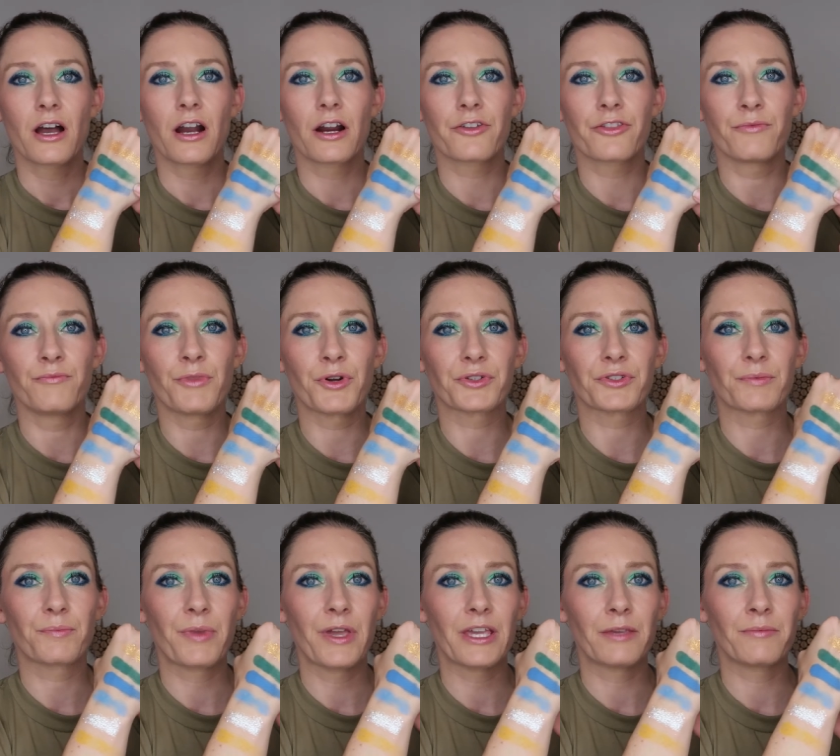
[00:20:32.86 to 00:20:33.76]
are the
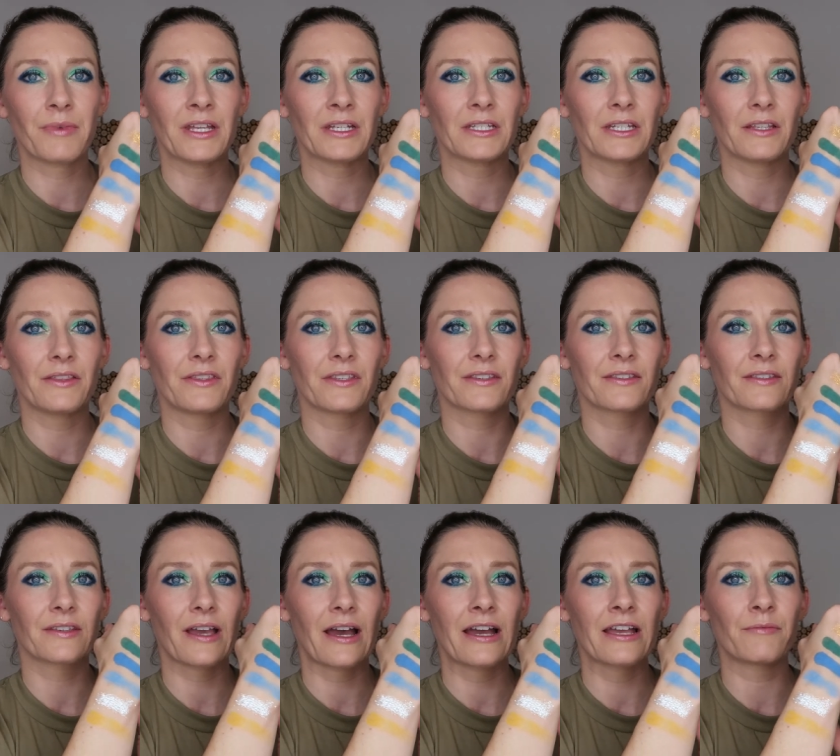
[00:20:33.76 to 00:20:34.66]
most pigmented. The
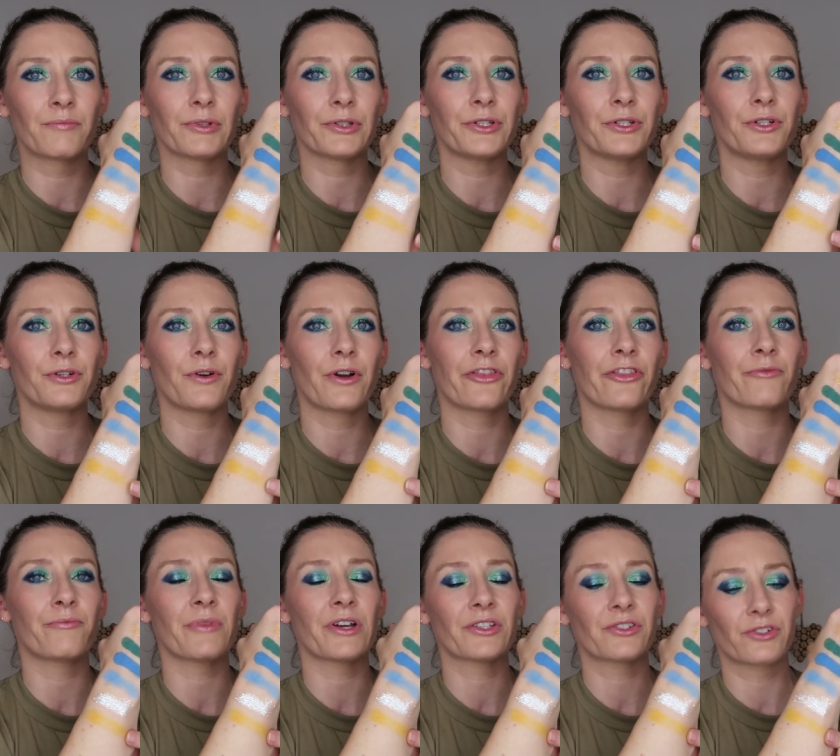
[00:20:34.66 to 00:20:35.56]
sky blue and
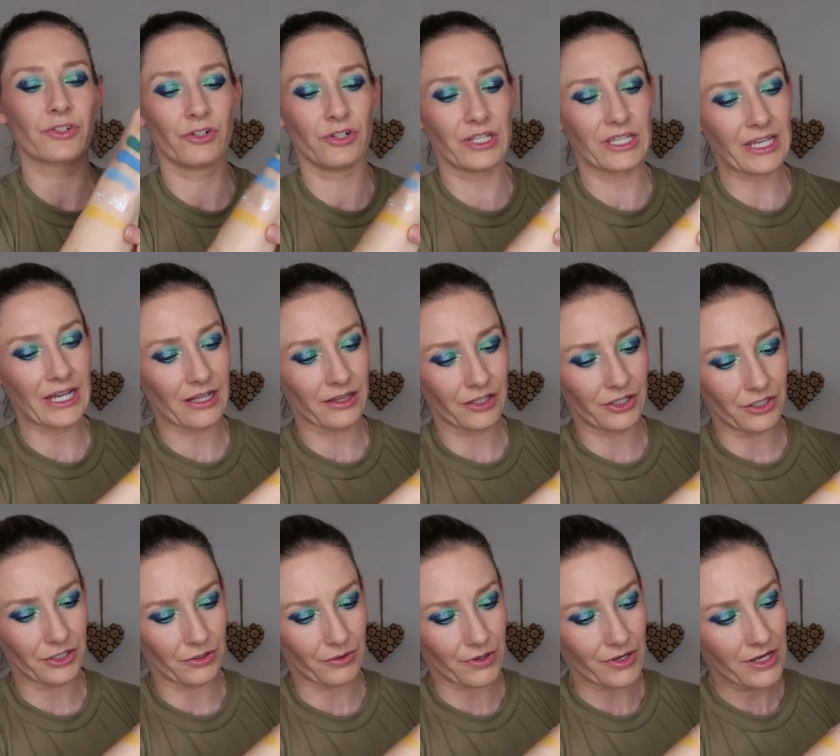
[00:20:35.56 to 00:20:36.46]
the mustard
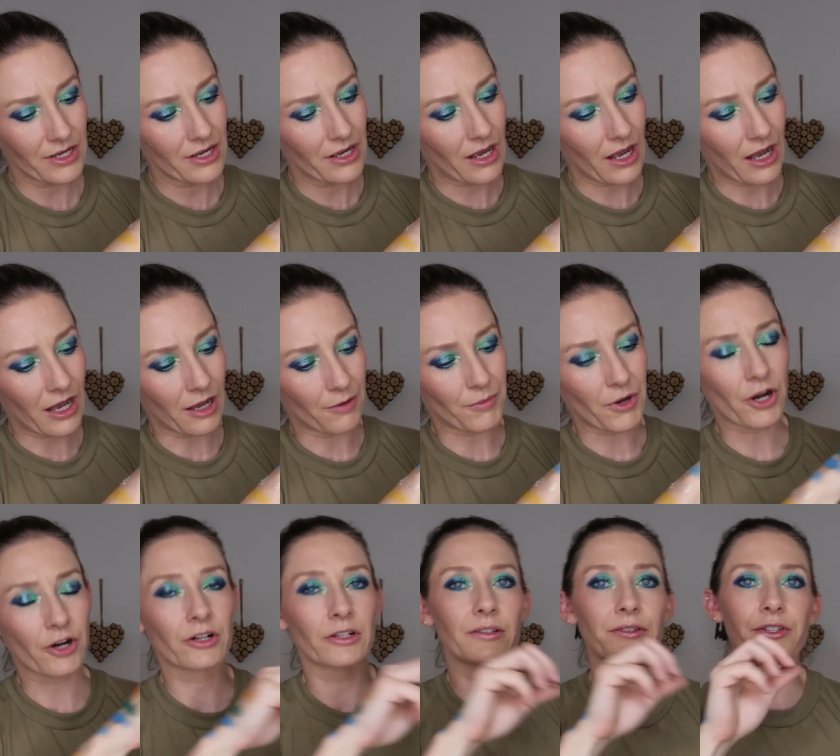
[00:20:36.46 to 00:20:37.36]
yellow um,
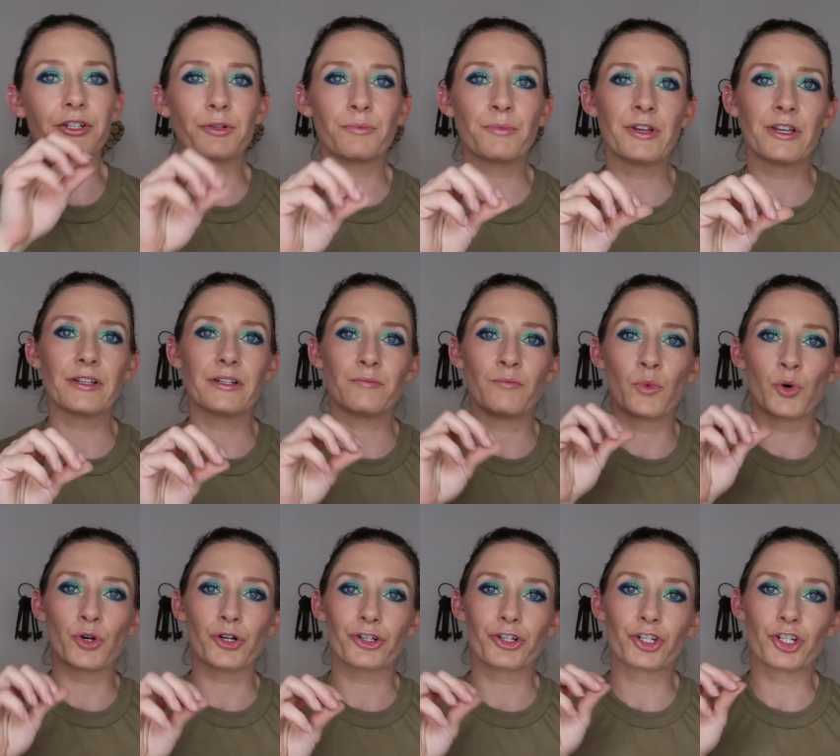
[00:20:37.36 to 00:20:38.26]
are a little bit
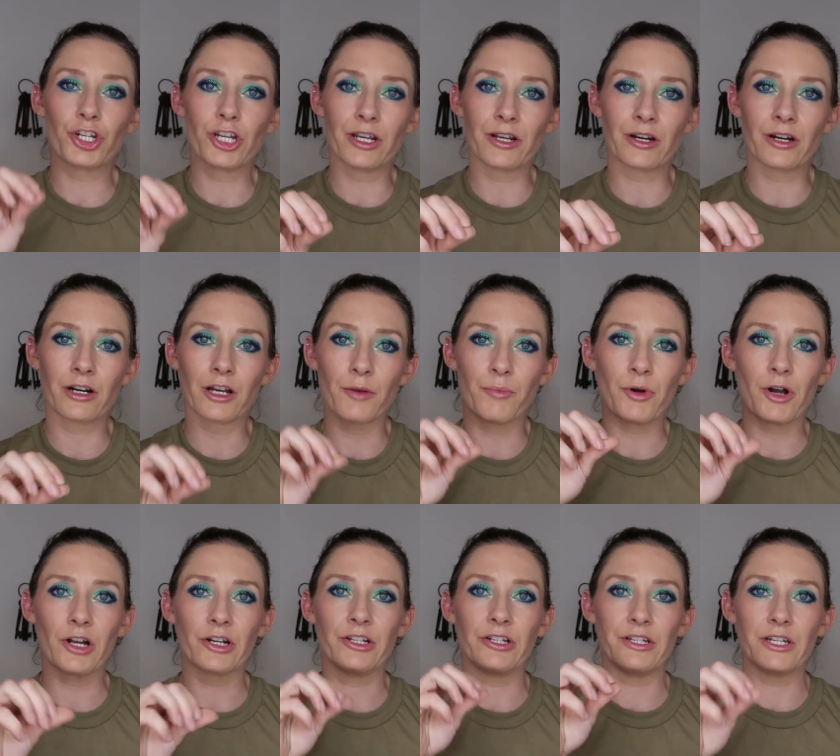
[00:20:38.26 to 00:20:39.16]
more sheer
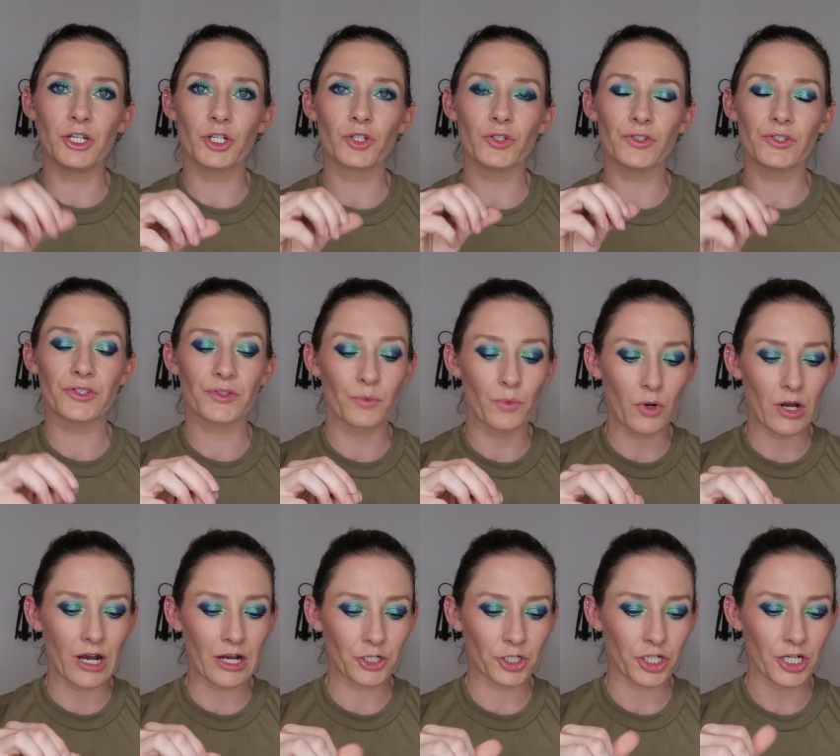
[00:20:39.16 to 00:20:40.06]
upon initial
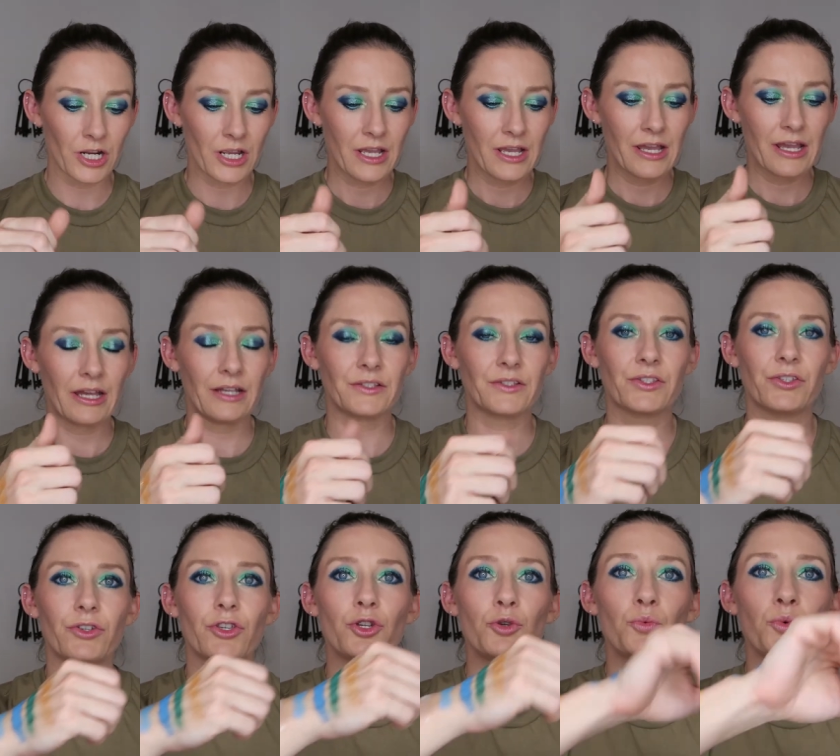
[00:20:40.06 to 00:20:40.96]
swatch, and
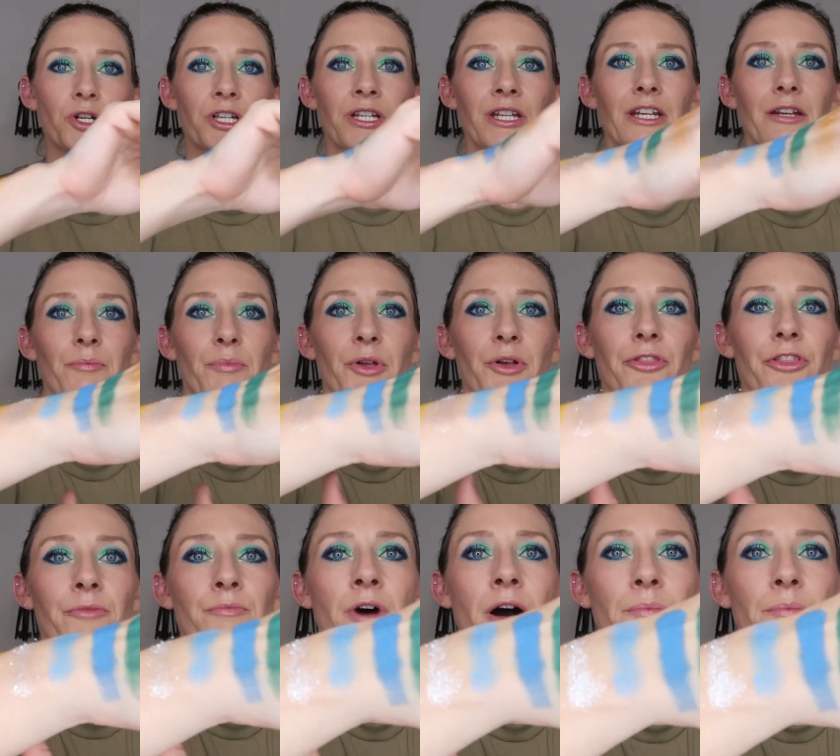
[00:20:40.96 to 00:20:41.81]
so you would need to build them